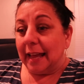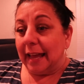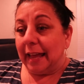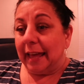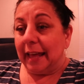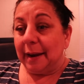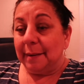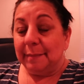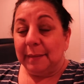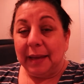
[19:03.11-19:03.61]

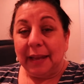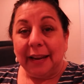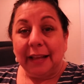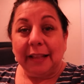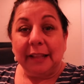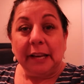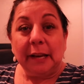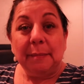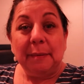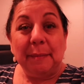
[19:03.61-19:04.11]
And I'm
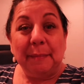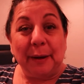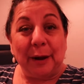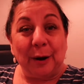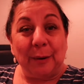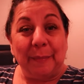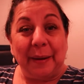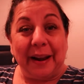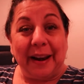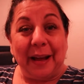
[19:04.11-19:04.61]
getting a little bit
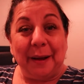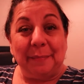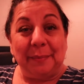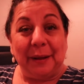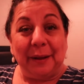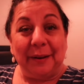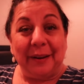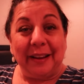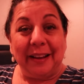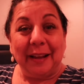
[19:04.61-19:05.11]
better about
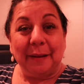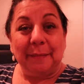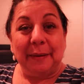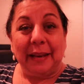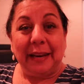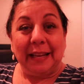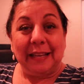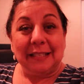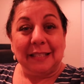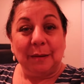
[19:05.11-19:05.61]
uploading. I'm
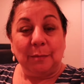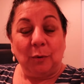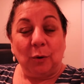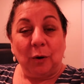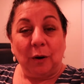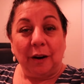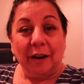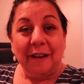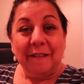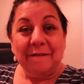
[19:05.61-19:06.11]
getting some
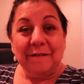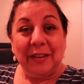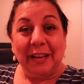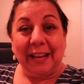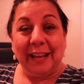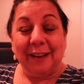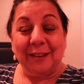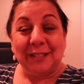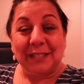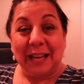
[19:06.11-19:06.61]
more
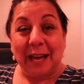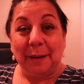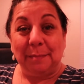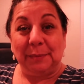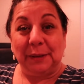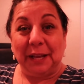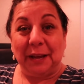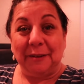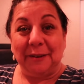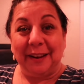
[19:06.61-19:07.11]
videos
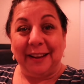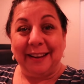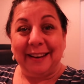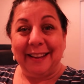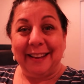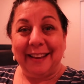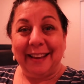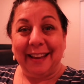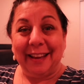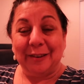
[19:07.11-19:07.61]

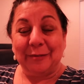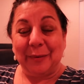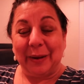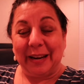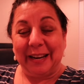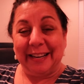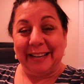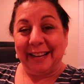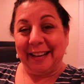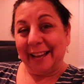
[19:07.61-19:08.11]
uploaded and
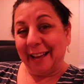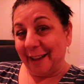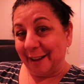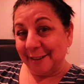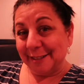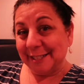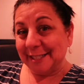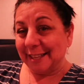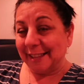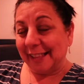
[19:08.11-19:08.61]
ready to
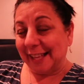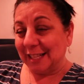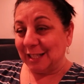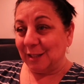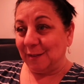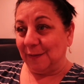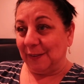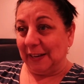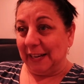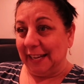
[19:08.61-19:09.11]
go, so
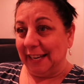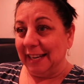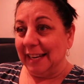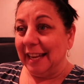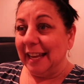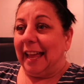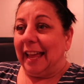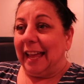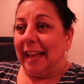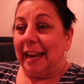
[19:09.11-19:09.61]
that's
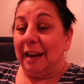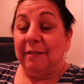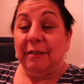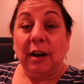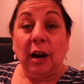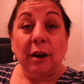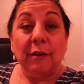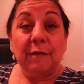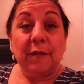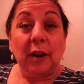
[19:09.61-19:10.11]
fun. And if you're
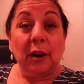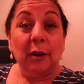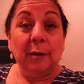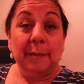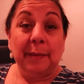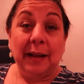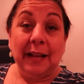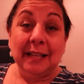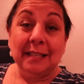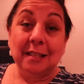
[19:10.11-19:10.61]
not
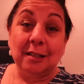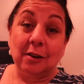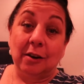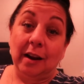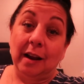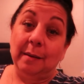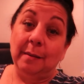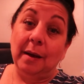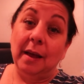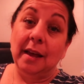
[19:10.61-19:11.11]
following my
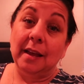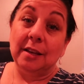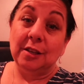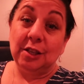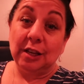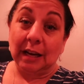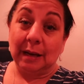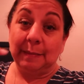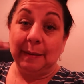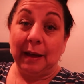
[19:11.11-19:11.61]
Instagram,
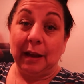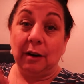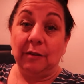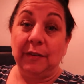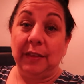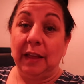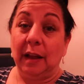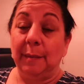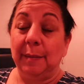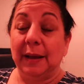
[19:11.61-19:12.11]
check me out
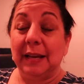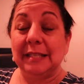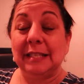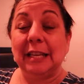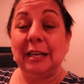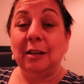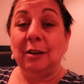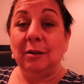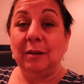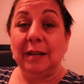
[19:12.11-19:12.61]
over there because
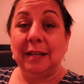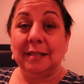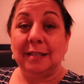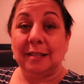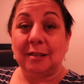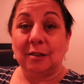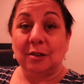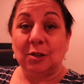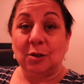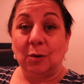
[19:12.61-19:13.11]
I do
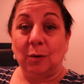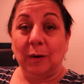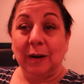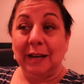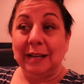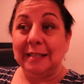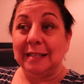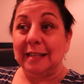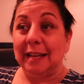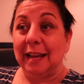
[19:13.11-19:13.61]
Insta
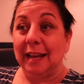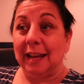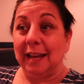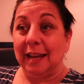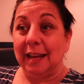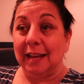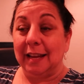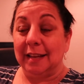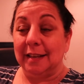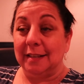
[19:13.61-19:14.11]
stories
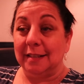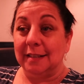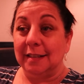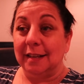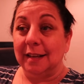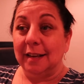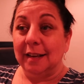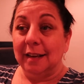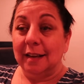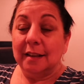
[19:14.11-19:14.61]
and
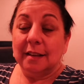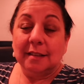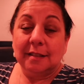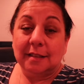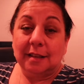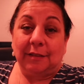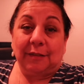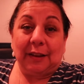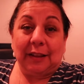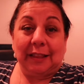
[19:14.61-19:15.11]

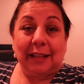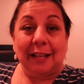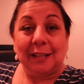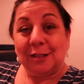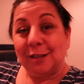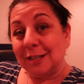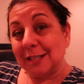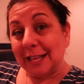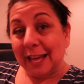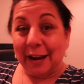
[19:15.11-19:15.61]
stuff like
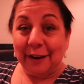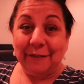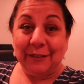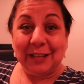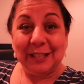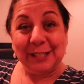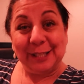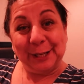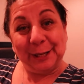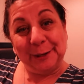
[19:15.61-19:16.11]
that, so it's kind of
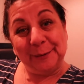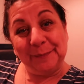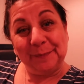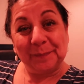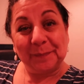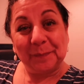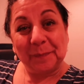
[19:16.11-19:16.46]
fun too.